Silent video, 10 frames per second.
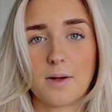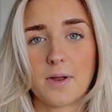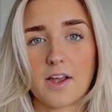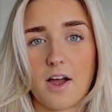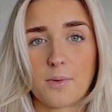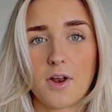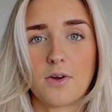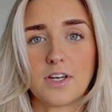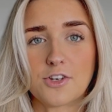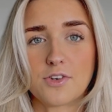Like, I will
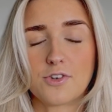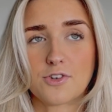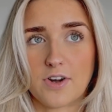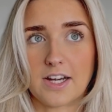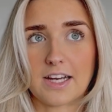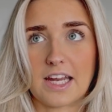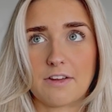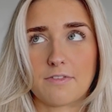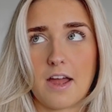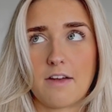only drink
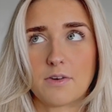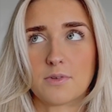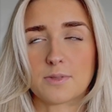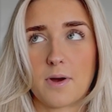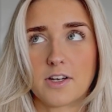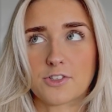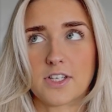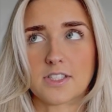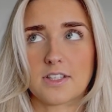if everyone's buying drinks,